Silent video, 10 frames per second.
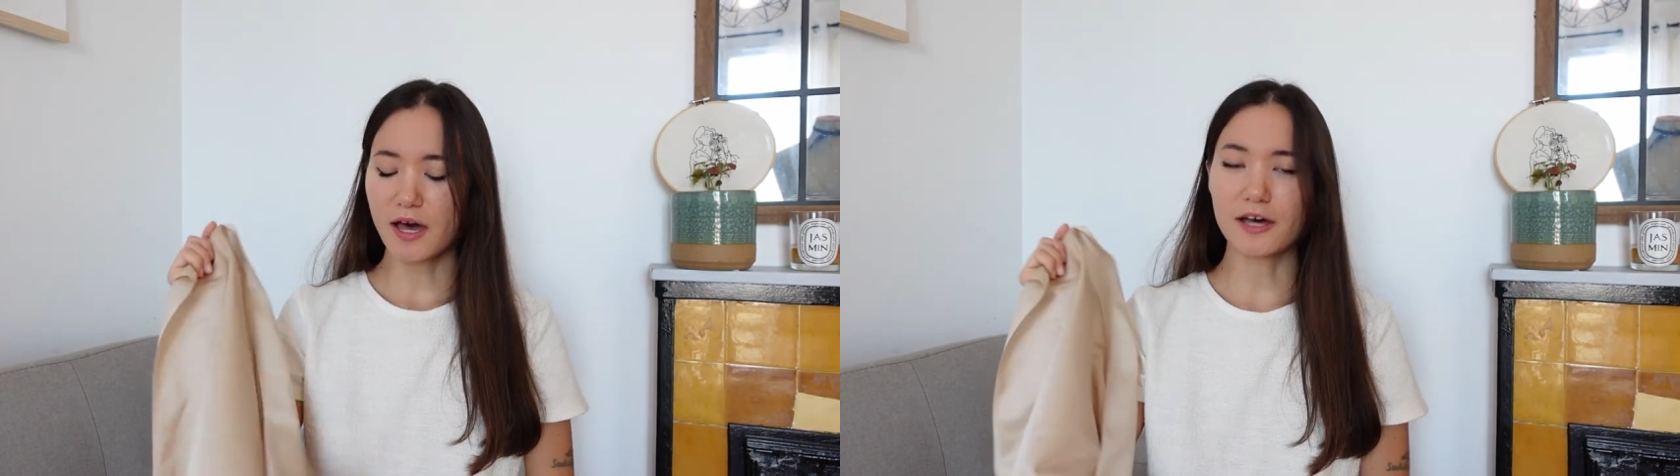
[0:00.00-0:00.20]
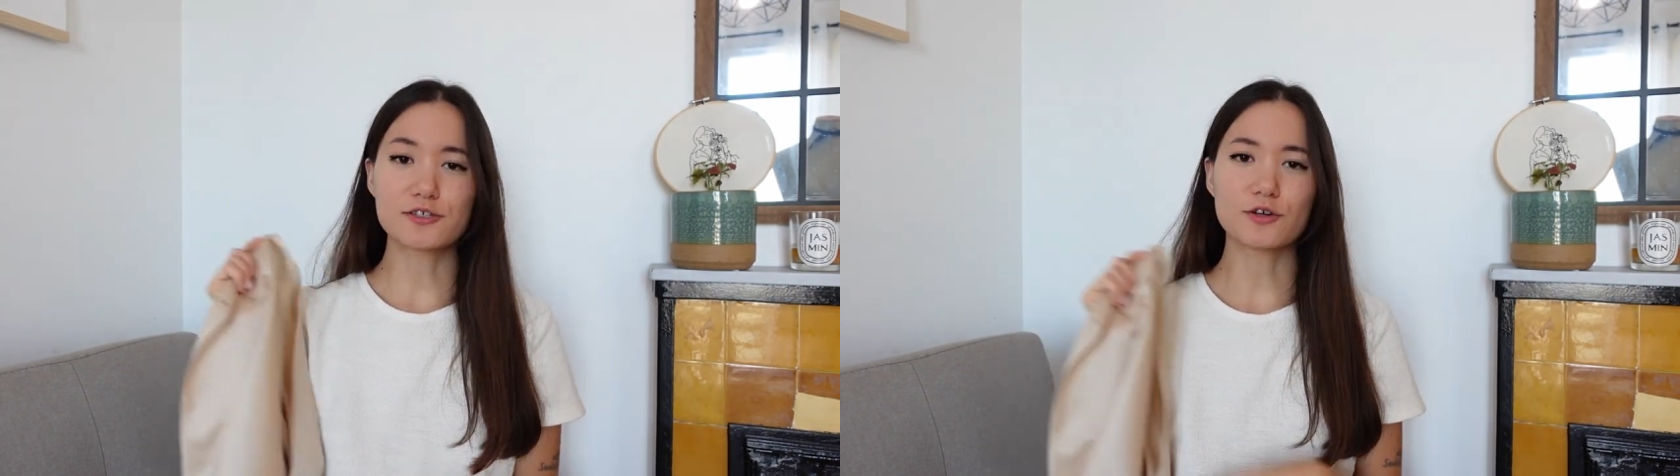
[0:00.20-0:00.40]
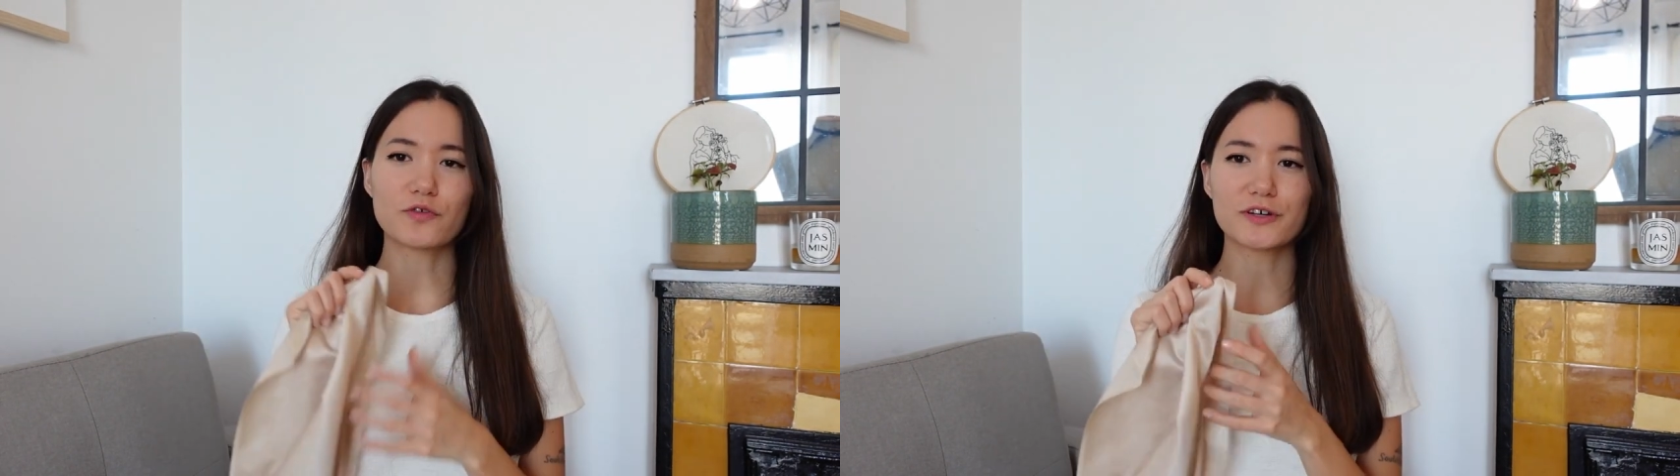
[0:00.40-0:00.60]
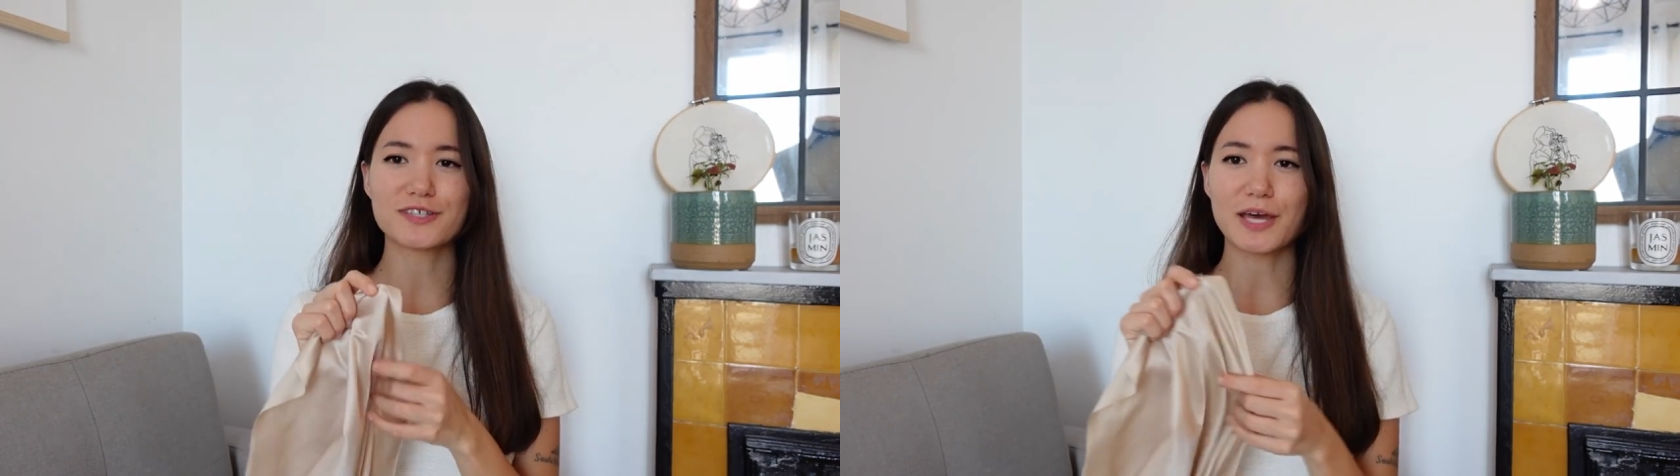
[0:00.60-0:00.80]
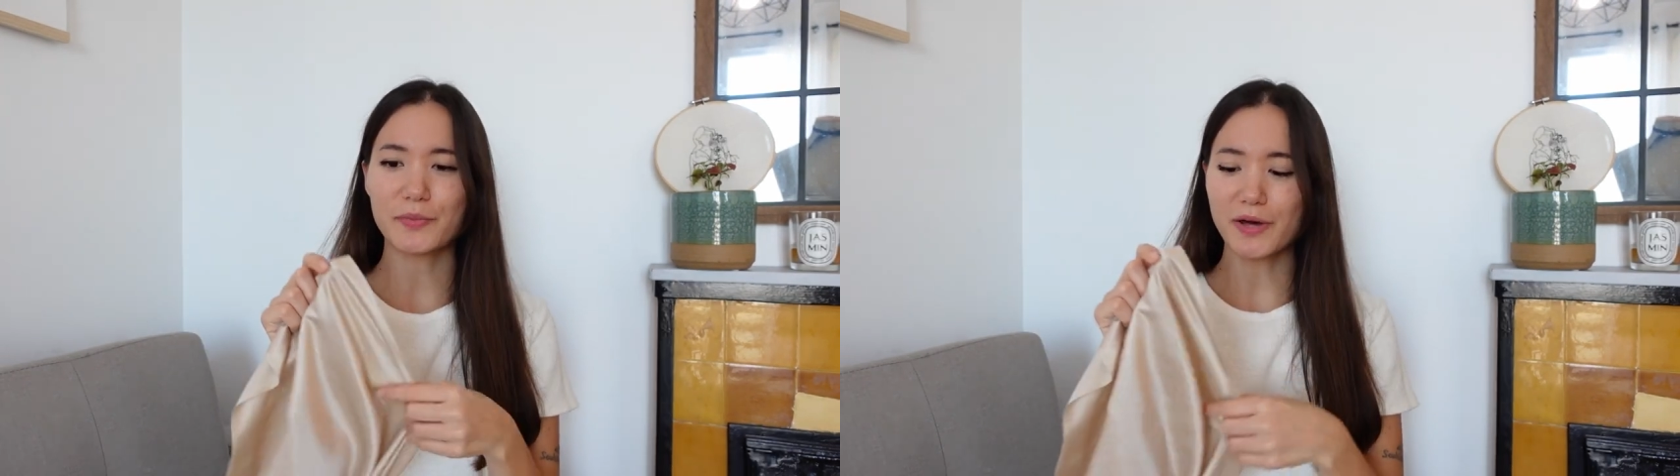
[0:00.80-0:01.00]
So for
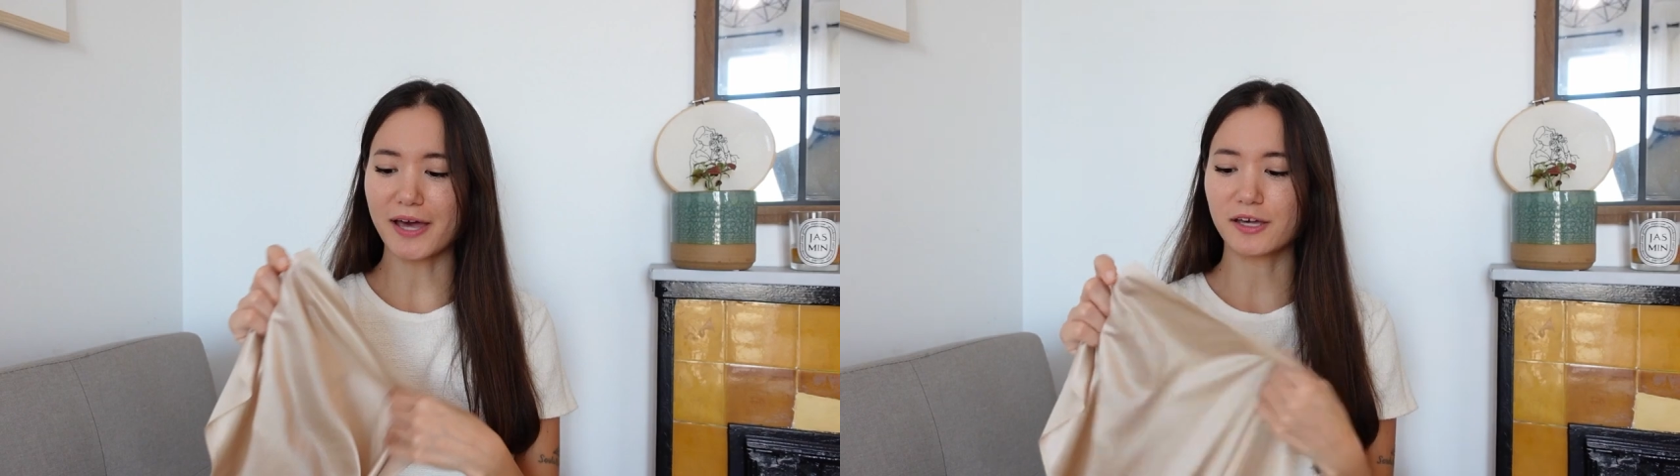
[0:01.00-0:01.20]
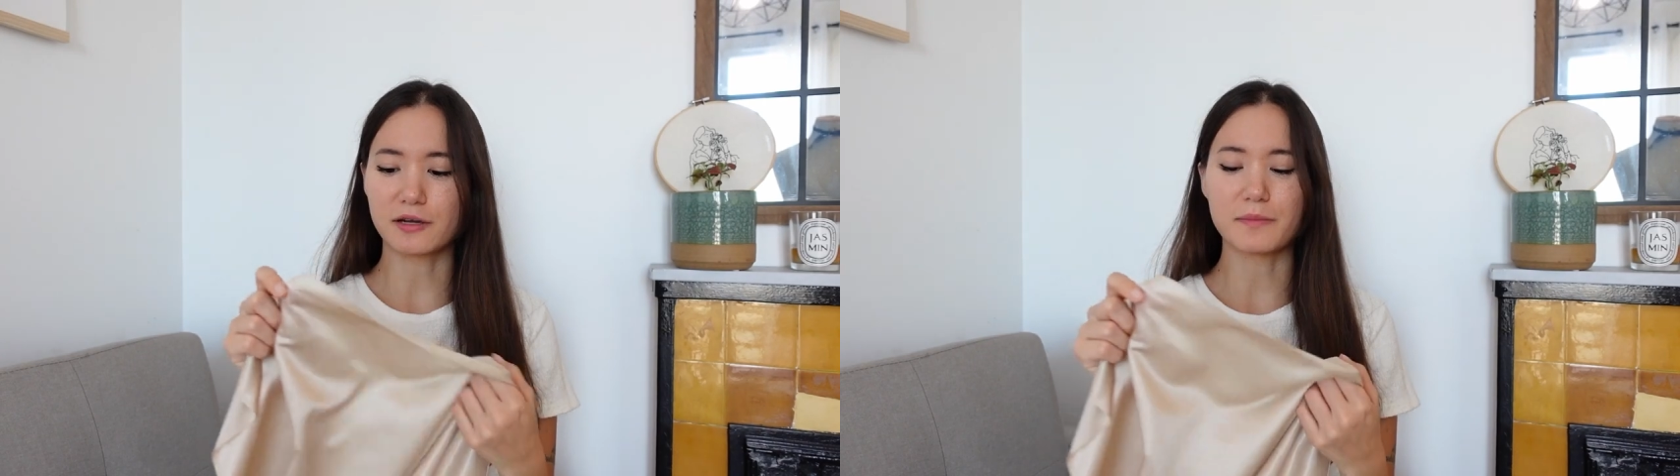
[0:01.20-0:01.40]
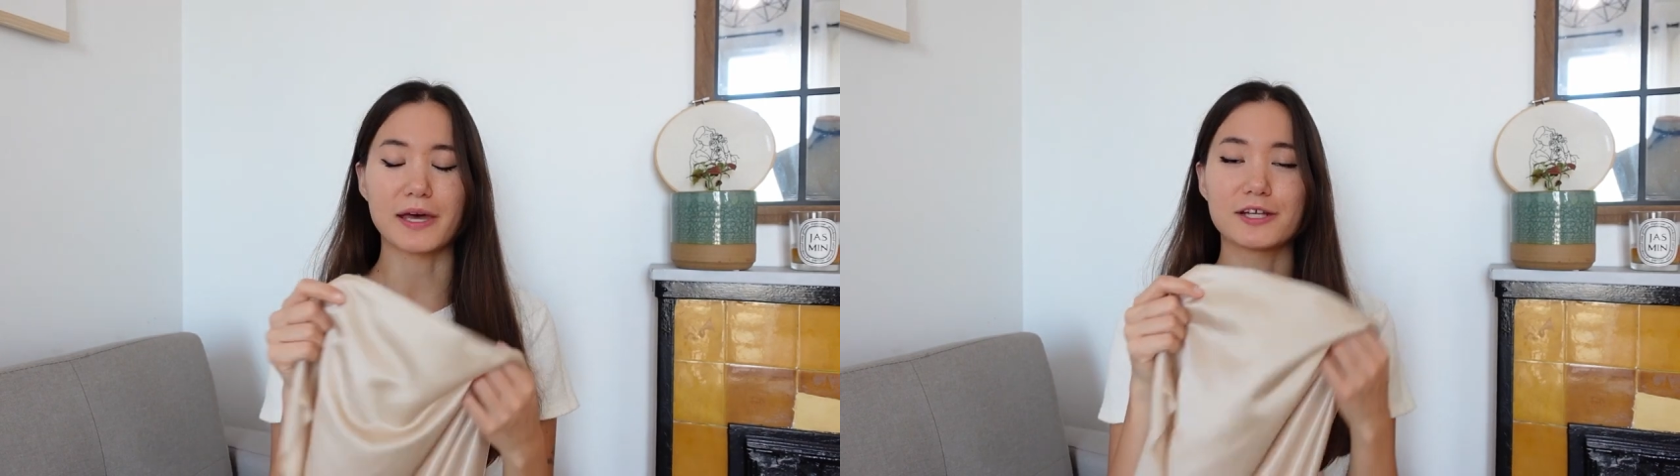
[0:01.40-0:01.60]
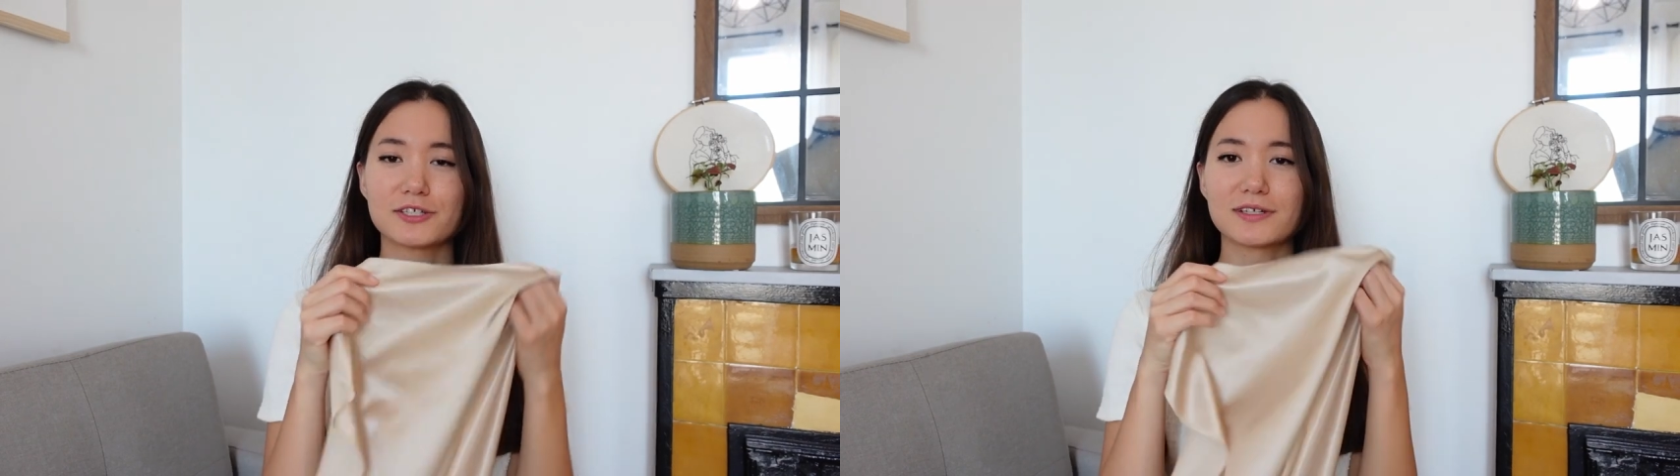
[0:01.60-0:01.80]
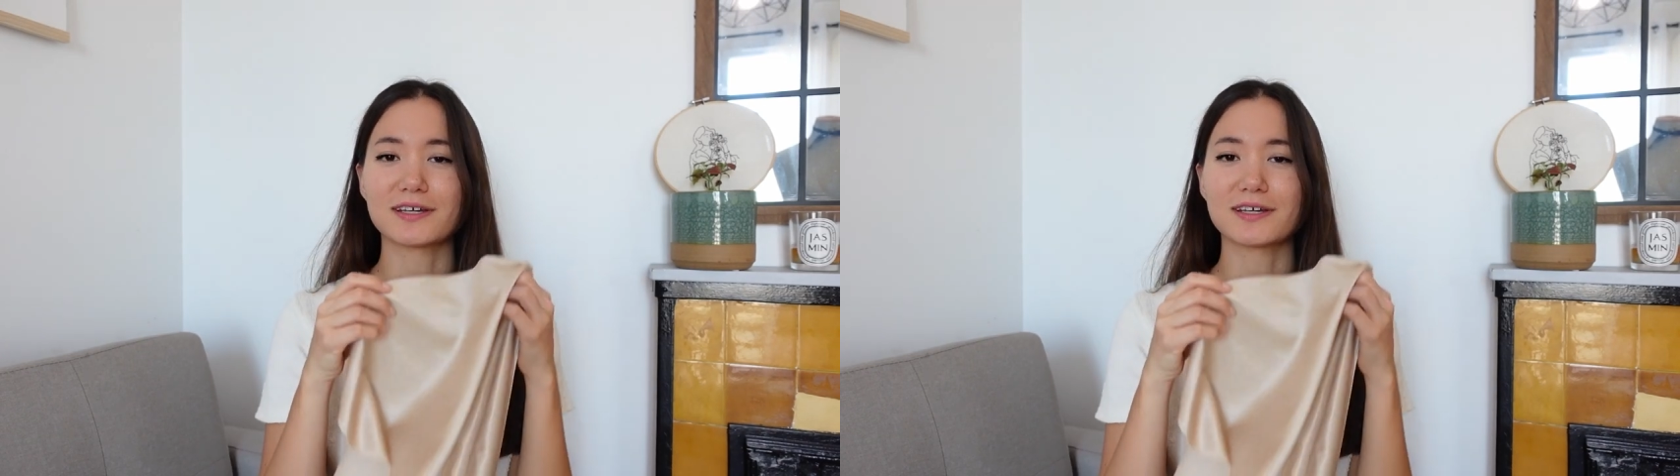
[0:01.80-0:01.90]
example, I could imagine